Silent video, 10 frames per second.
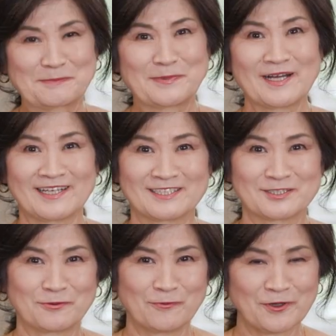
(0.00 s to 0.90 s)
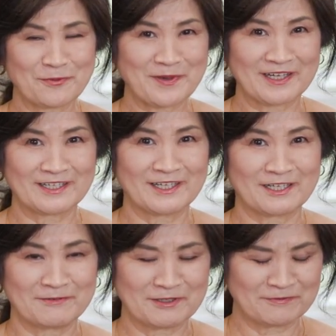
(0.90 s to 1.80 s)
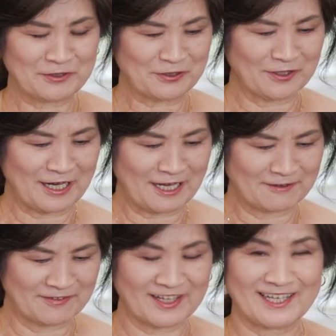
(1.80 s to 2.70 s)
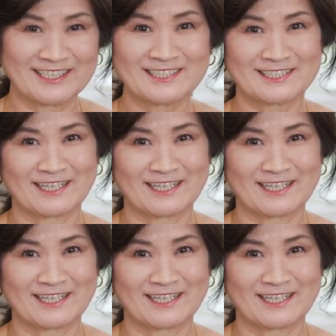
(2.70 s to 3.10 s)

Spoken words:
But don't worry about it, even if you don't have this,